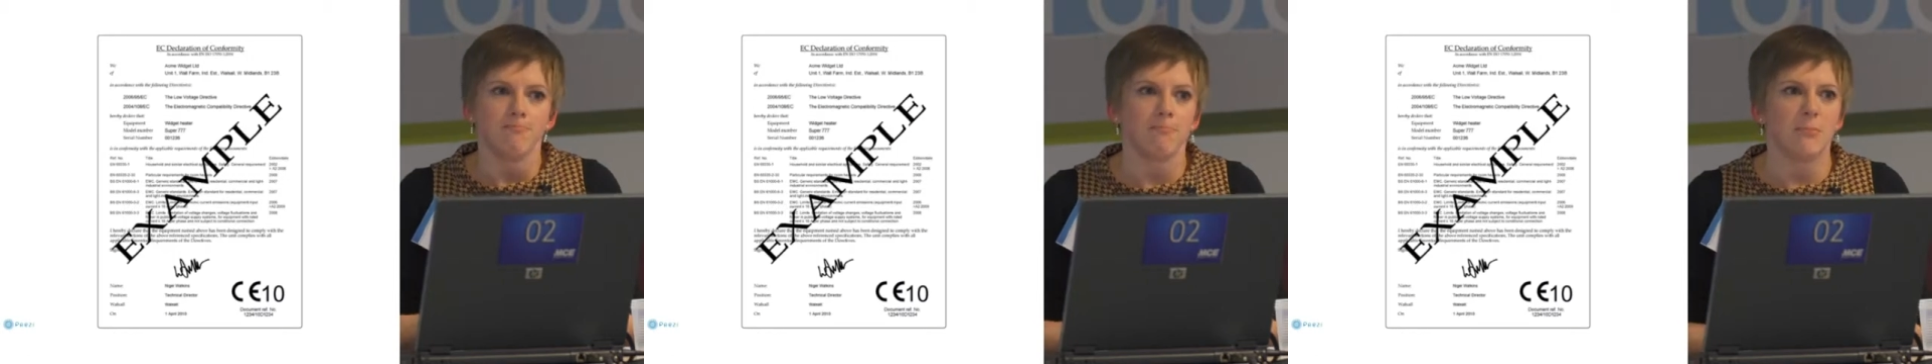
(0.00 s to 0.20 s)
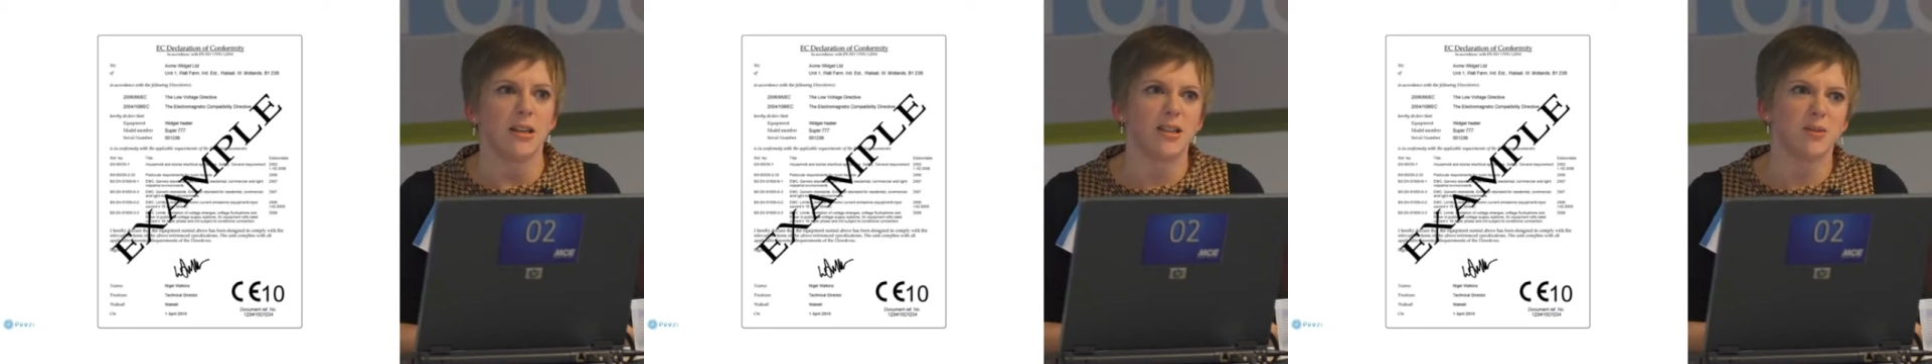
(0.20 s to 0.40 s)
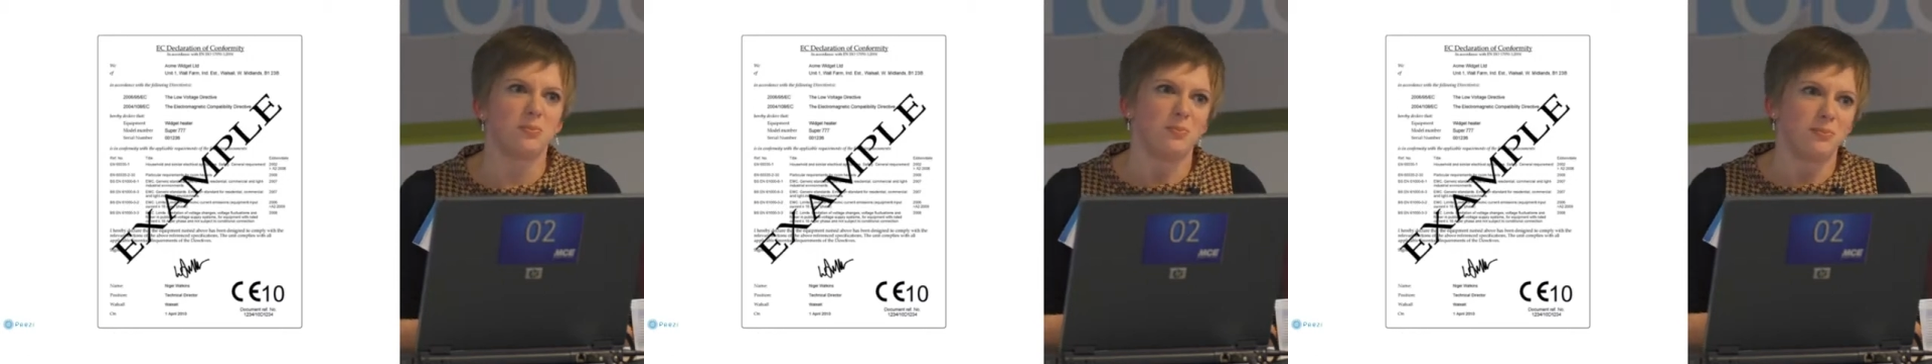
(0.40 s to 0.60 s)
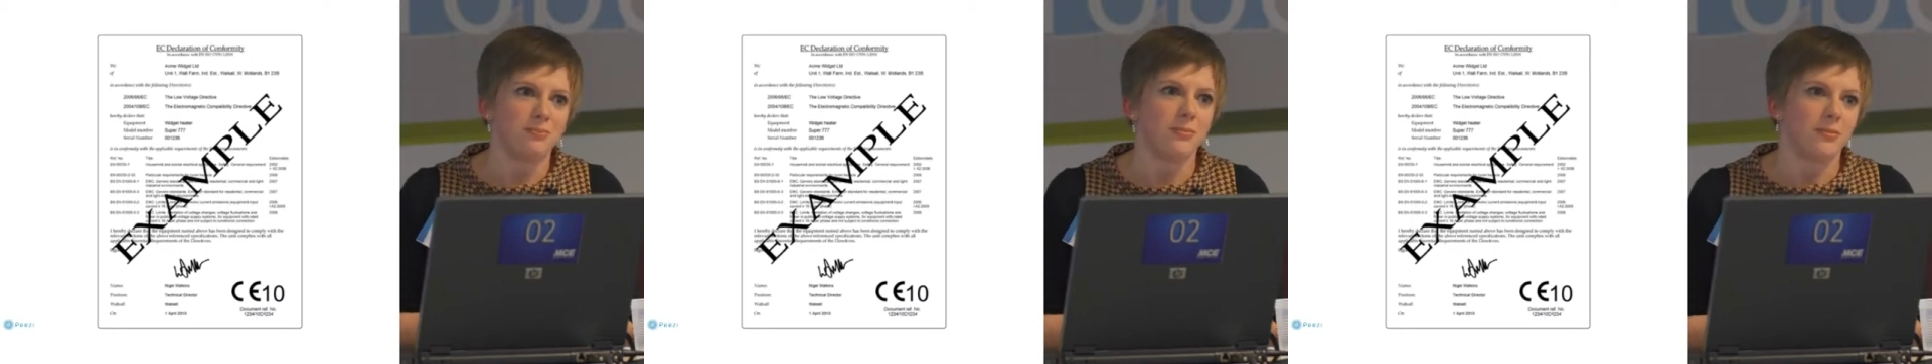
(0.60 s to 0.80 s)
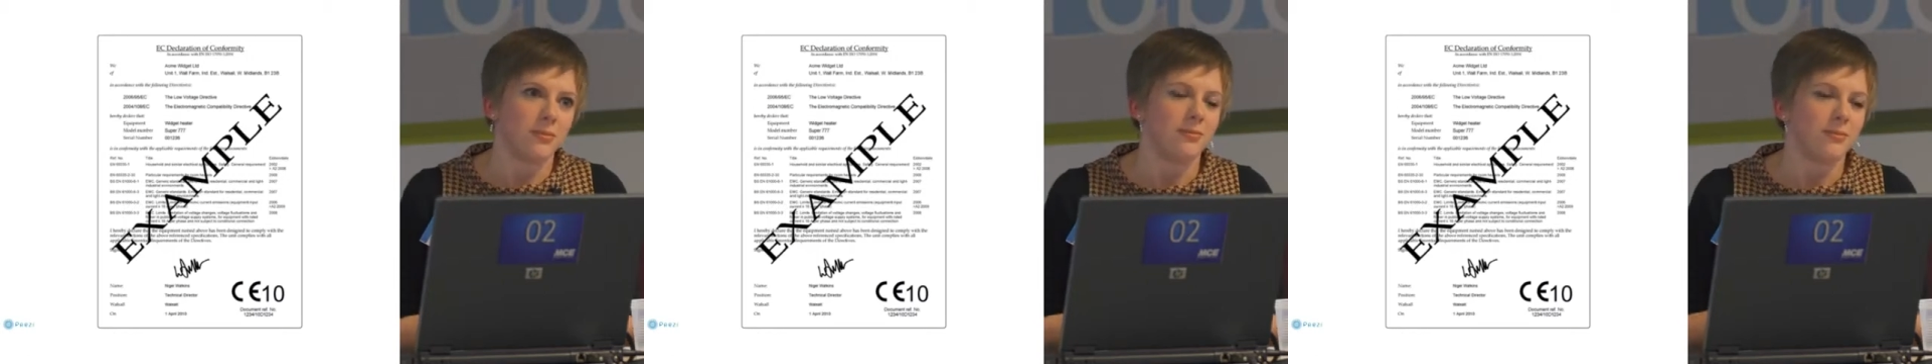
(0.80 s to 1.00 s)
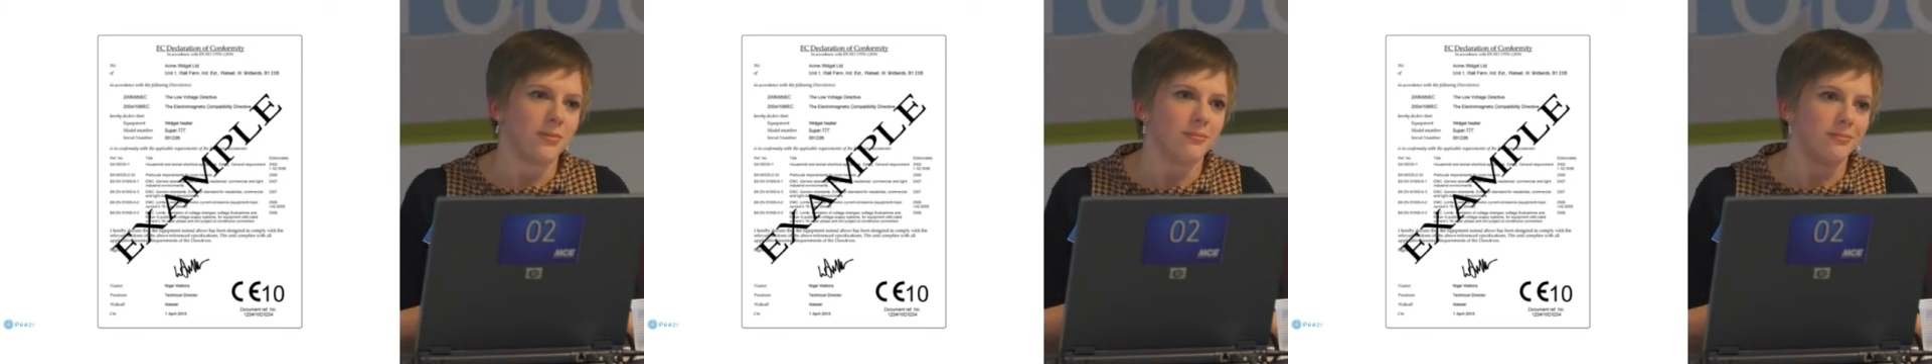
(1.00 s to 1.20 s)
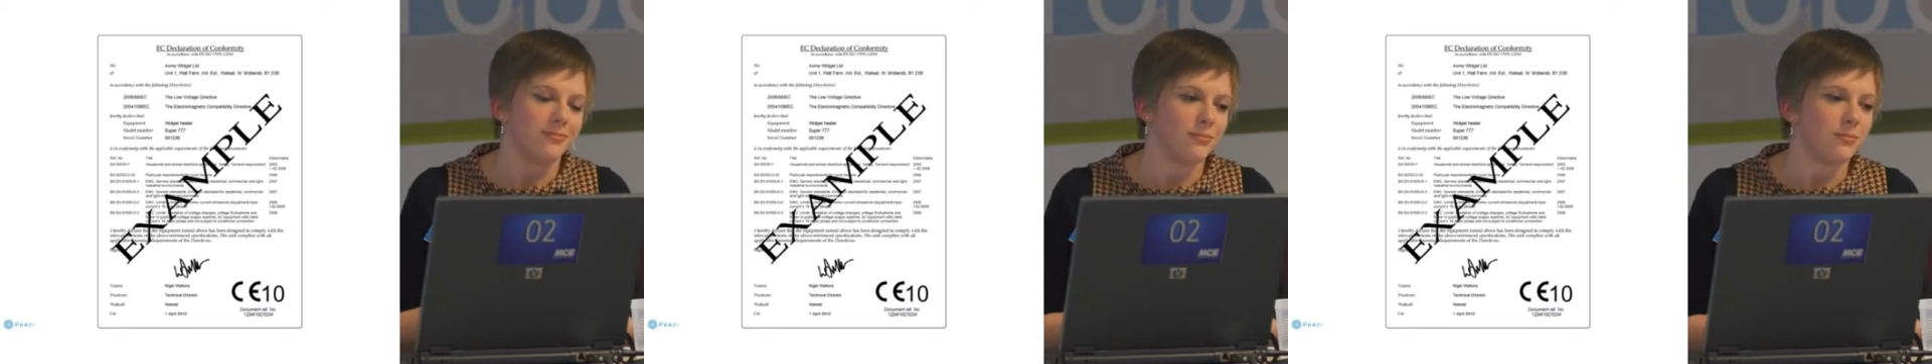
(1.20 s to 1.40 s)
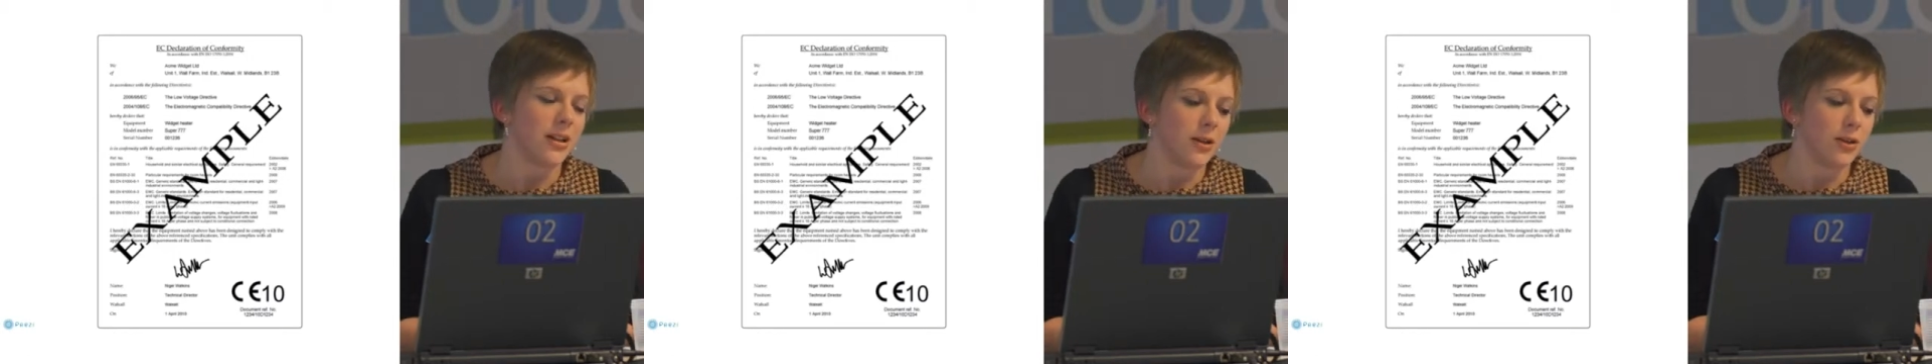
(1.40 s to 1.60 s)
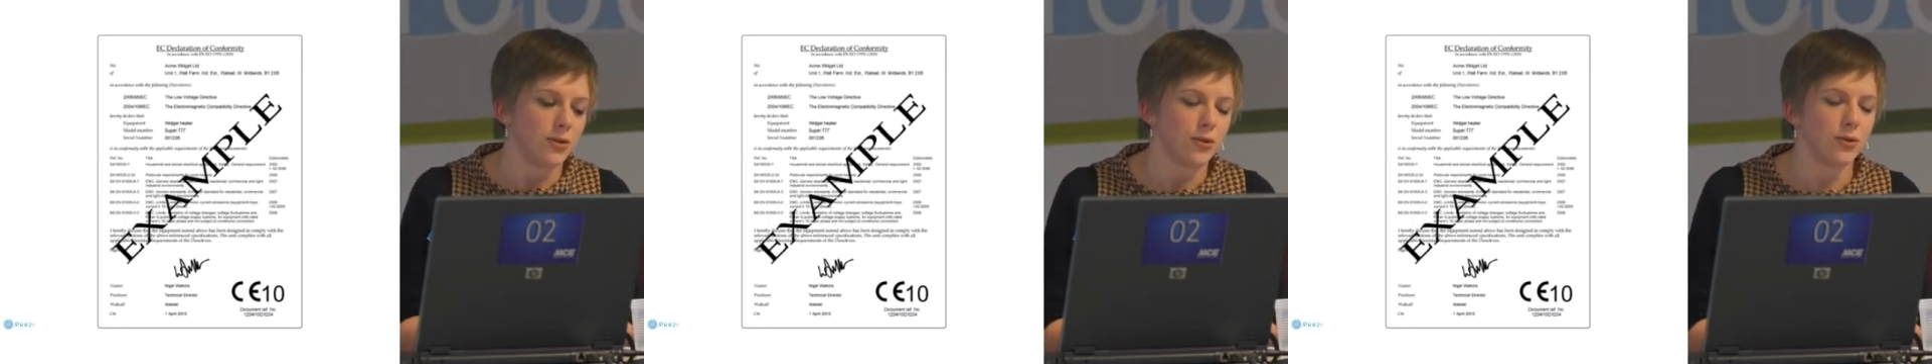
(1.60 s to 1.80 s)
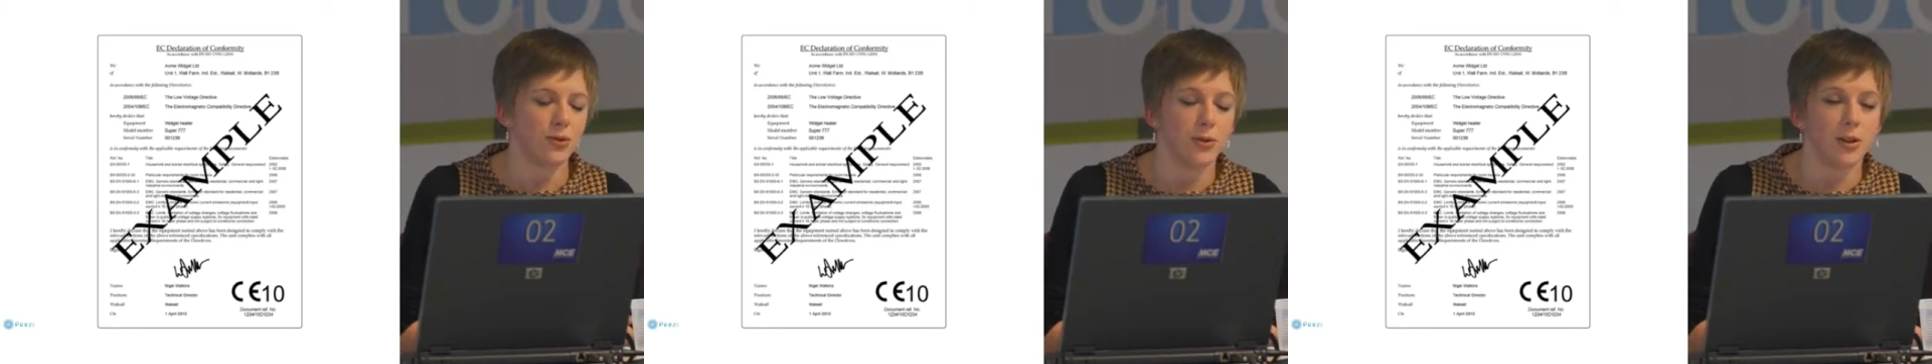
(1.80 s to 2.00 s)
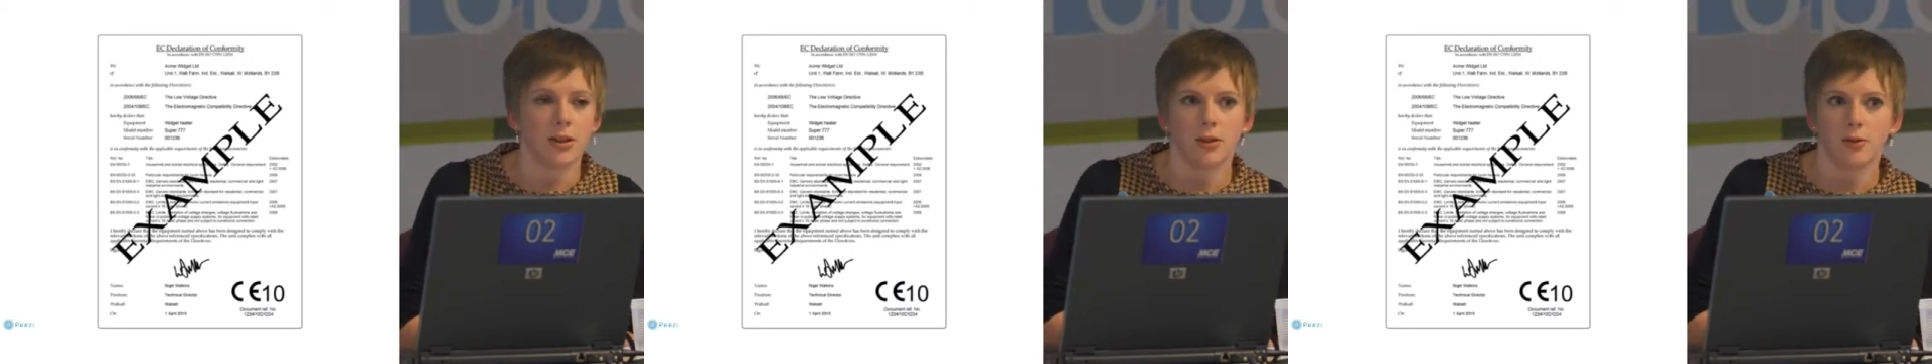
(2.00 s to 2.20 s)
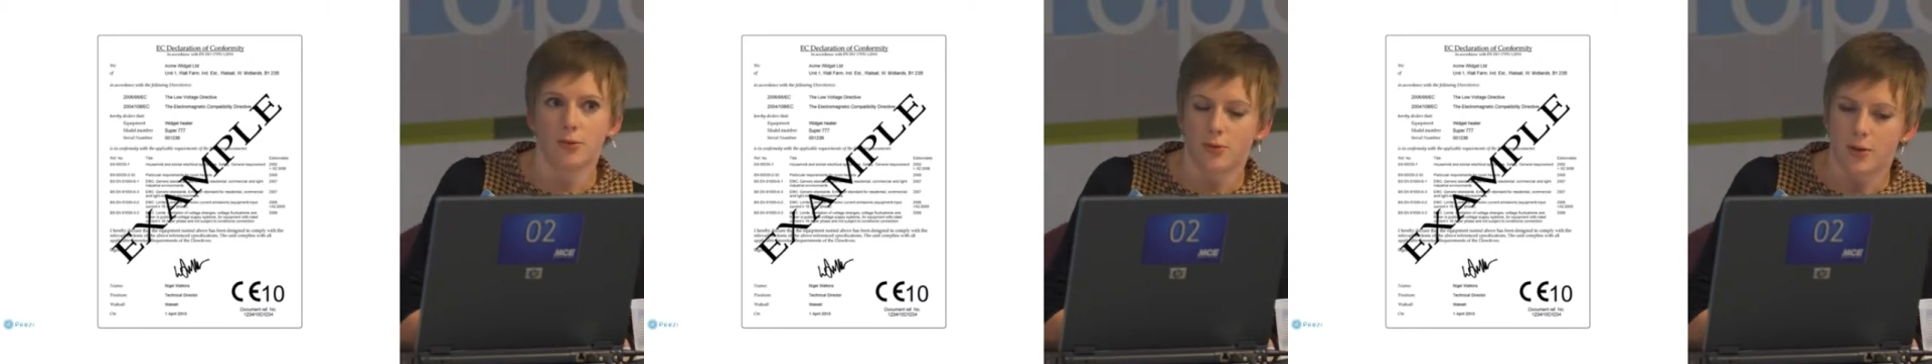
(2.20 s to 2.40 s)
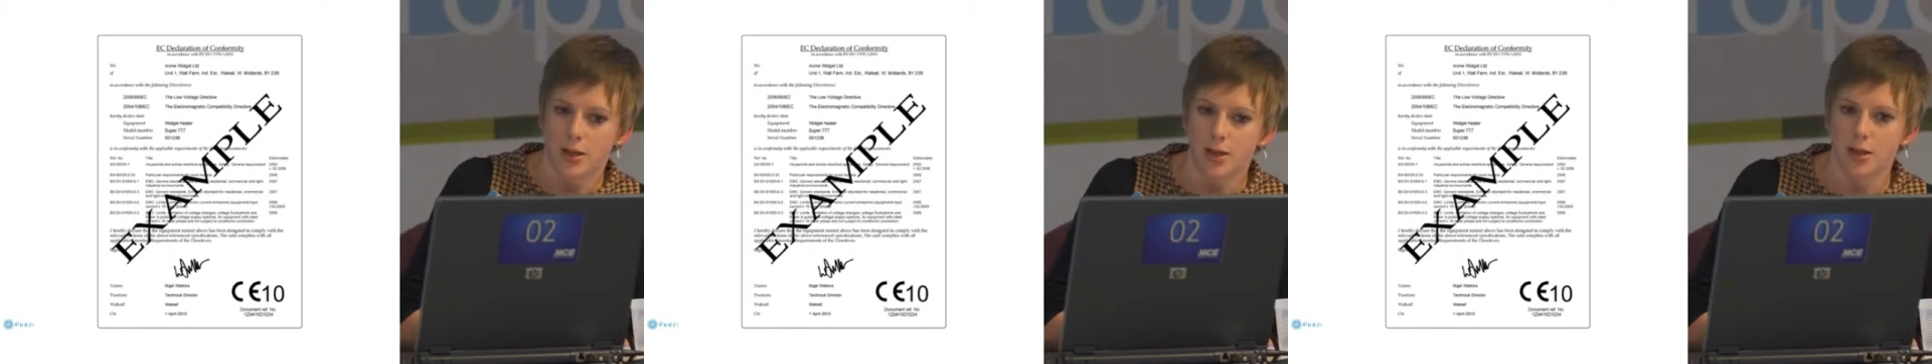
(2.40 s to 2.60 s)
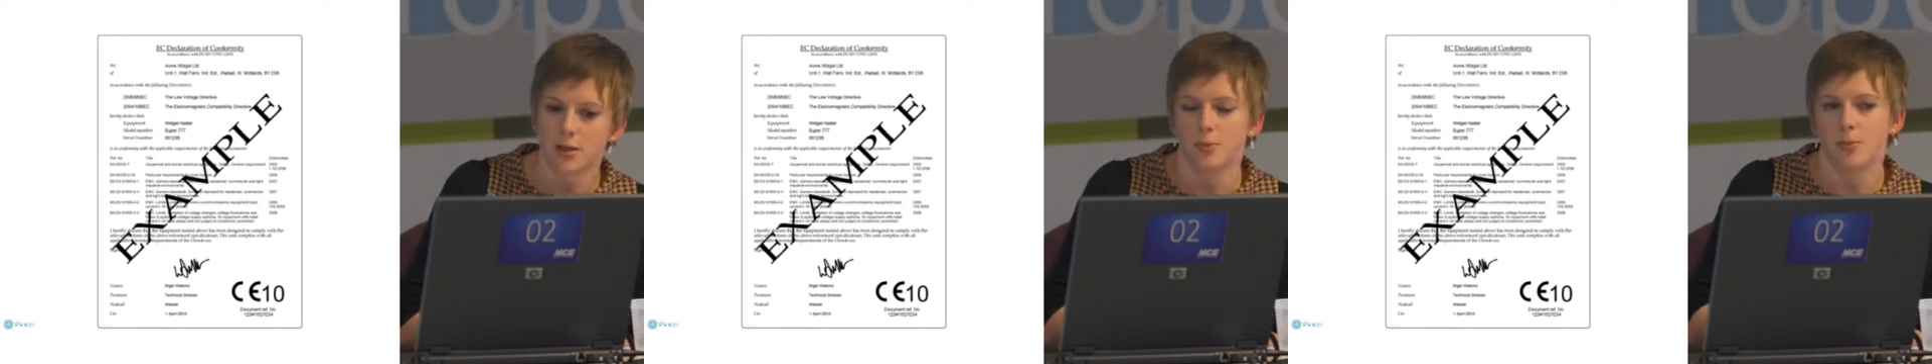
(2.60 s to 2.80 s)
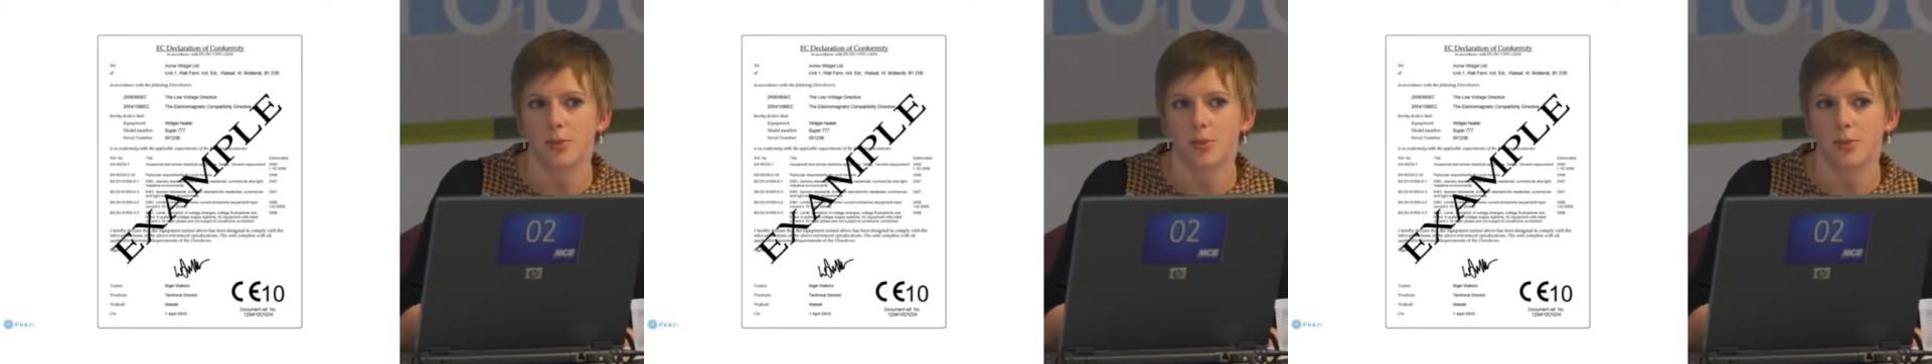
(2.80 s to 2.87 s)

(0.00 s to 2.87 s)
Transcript: it's better to do it in French,